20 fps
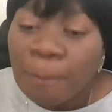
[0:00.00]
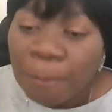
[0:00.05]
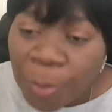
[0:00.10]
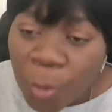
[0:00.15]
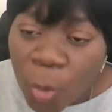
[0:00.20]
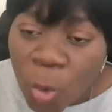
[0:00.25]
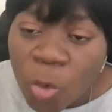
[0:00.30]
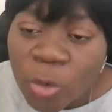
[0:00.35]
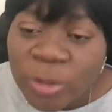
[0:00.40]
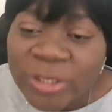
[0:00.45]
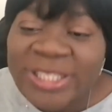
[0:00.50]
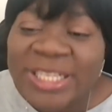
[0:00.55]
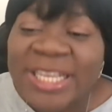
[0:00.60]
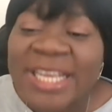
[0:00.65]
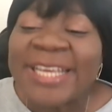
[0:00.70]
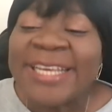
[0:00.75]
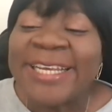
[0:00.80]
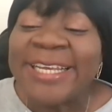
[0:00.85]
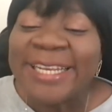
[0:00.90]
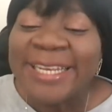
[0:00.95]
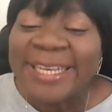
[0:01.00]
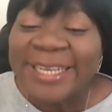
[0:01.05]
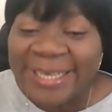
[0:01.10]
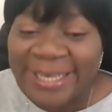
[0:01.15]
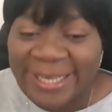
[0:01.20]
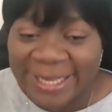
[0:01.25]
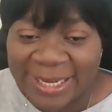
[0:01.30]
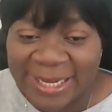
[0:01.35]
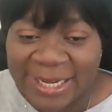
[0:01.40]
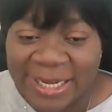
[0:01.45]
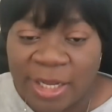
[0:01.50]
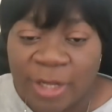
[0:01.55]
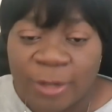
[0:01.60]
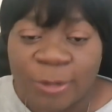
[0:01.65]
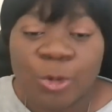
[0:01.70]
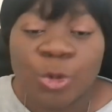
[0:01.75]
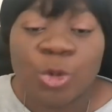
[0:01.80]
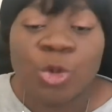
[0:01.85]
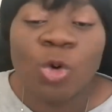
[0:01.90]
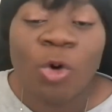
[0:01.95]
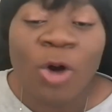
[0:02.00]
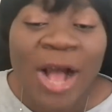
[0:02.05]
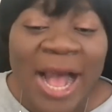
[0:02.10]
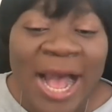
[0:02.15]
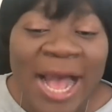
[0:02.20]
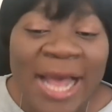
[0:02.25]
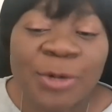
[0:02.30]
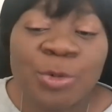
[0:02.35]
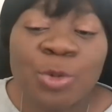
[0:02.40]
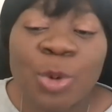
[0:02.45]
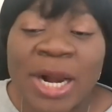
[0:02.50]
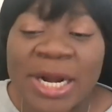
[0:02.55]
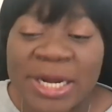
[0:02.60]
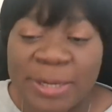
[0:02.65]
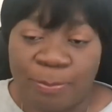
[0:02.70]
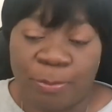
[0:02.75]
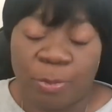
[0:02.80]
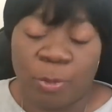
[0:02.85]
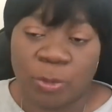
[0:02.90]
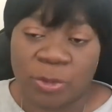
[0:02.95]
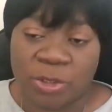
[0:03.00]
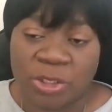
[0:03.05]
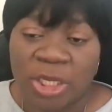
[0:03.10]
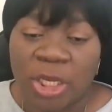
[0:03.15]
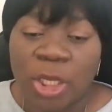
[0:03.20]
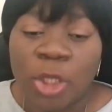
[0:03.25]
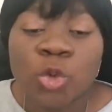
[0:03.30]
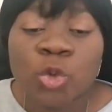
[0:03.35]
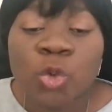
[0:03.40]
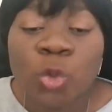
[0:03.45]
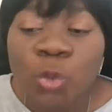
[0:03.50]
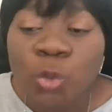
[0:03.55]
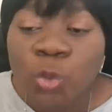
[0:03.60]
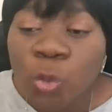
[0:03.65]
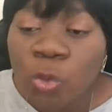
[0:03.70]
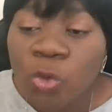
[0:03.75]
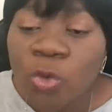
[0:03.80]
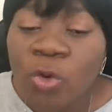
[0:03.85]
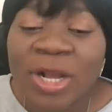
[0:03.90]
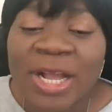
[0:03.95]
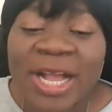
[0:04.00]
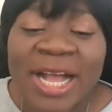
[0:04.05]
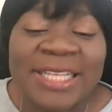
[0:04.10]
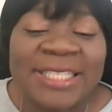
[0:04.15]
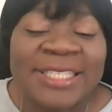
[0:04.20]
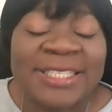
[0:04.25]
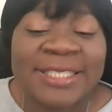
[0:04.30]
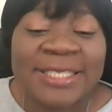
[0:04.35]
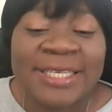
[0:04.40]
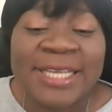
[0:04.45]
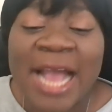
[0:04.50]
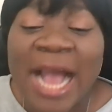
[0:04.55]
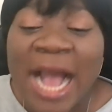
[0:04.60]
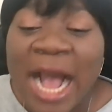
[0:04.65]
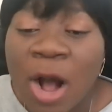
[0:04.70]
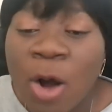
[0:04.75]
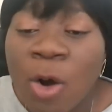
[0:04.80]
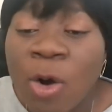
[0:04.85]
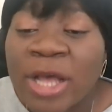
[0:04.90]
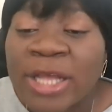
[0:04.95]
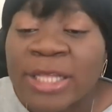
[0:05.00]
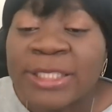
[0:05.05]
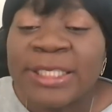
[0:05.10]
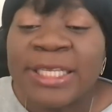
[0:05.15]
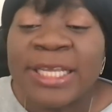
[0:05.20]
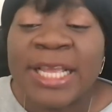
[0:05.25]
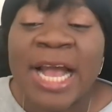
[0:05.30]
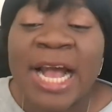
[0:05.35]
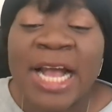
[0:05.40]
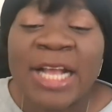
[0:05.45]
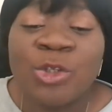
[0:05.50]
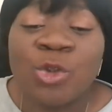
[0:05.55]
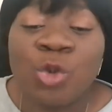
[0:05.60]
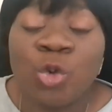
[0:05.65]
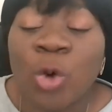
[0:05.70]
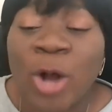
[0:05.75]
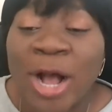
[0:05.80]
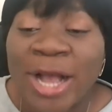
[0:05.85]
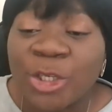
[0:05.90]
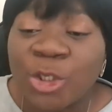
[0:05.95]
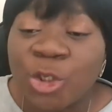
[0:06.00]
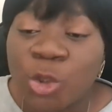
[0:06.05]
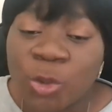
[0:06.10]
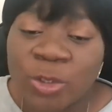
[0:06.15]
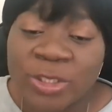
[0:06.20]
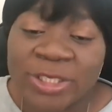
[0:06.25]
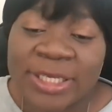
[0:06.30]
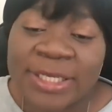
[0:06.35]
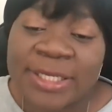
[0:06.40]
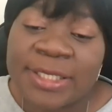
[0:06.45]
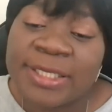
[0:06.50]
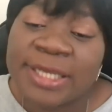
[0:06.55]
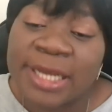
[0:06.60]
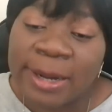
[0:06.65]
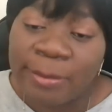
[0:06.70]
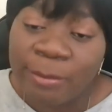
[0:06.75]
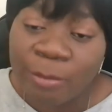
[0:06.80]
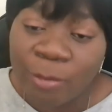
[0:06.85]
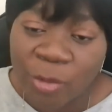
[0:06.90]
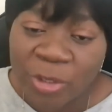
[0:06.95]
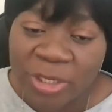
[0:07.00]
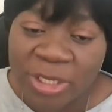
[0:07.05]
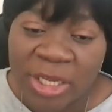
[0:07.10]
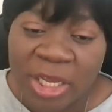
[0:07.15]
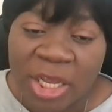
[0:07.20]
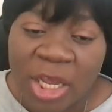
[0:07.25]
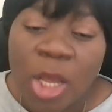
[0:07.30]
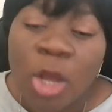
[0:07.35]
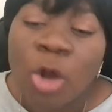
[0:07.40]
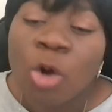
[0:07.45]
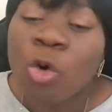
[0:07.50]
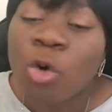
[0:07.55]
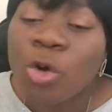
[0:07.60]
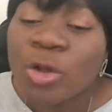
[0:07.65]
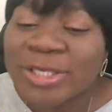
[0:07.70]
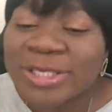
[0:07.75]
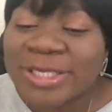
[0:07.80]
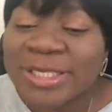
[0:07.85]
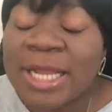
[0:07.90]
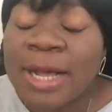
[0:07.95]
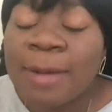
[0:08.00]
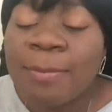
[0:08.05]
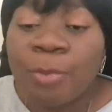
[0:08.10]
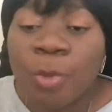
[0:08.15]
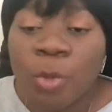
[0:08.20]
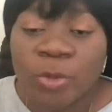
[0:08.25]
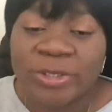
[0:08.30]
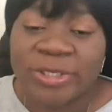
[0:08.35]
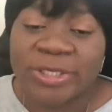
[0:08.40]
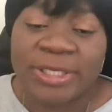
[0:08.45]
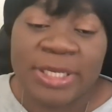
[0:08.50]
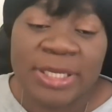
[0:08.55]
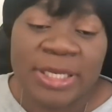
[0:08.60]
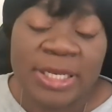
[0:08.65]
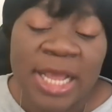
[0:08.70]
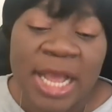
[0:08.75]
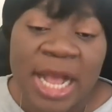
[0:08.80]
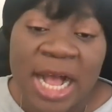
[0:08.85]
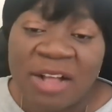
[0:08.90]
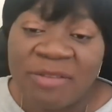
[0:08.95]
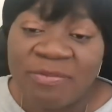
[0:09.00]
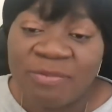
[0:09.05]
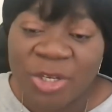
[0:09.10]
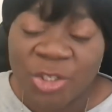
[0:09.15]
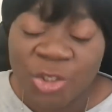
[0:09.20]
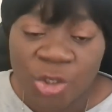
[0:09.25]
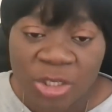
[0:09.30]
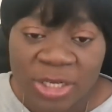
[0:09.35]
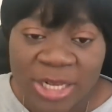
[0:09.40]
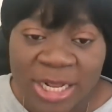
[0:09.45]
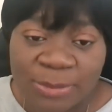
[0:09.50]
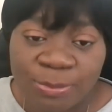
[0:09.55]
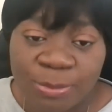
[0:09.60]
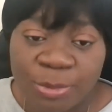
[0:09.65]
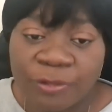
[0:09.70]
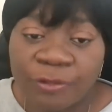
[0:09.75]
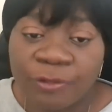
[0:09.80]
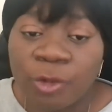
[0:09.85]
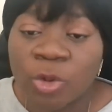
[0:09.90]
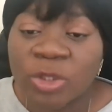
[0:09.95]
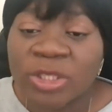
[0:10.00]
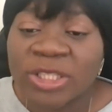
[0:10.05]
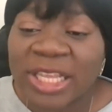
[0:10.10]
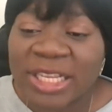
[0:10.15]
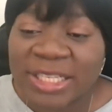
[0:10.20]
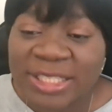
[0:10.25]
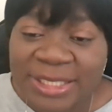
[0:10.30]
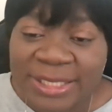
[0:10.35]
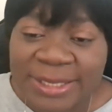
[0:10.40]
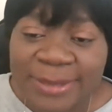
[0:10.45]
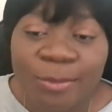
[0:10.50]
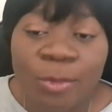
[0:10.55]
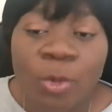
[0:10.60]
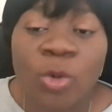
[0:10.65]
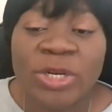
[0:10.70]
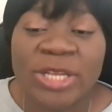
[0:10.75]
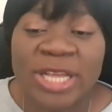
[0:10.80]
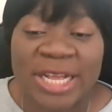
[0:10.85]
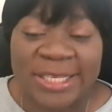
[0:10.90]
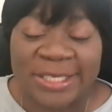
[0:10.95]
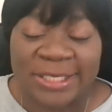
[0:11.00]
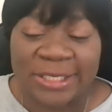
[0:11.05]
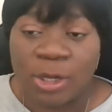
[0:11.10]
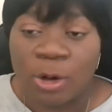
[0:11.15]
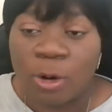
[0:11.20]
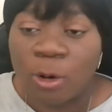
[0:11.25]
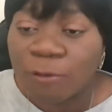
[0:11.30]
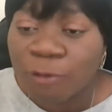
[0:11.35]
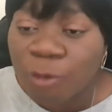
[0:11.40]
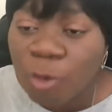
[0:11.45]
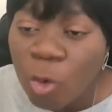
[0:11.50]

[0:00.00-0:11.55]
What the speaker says: Post a link to your annual report so donor can see how you are using their money. Consider posting, I've mentioned that before, testimonials of